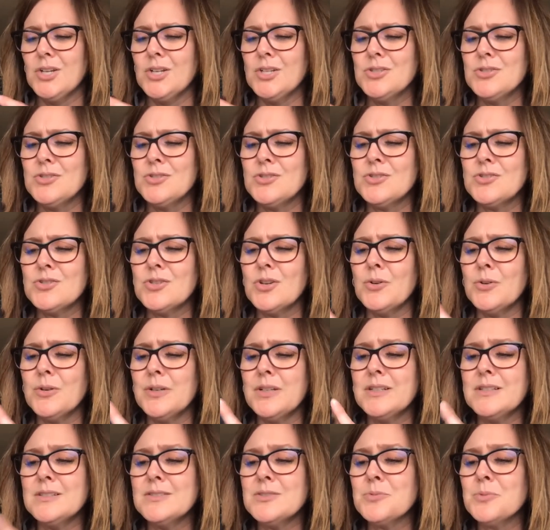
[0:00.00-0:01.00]
So
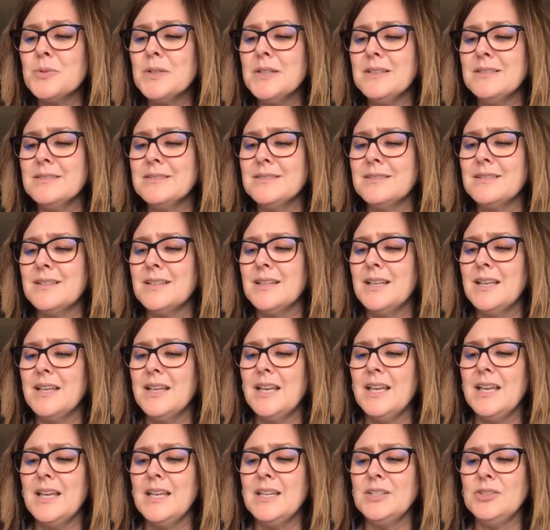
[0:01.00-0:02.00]
it is written
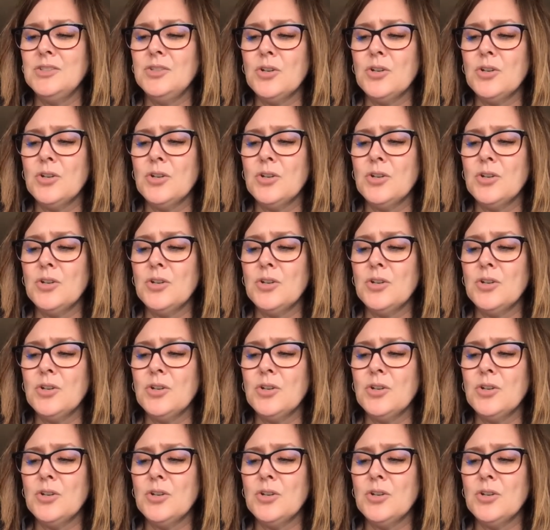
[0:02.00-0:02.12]
in